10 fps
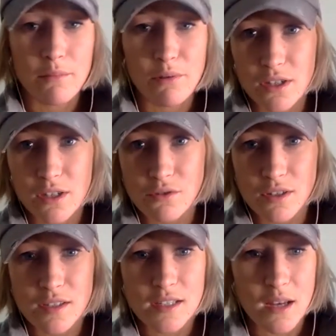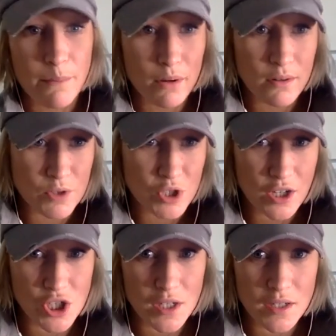resources about
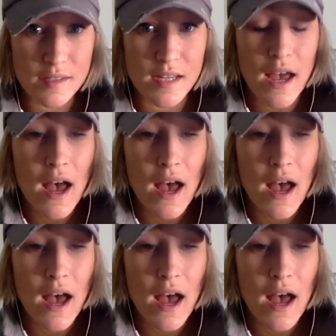objections.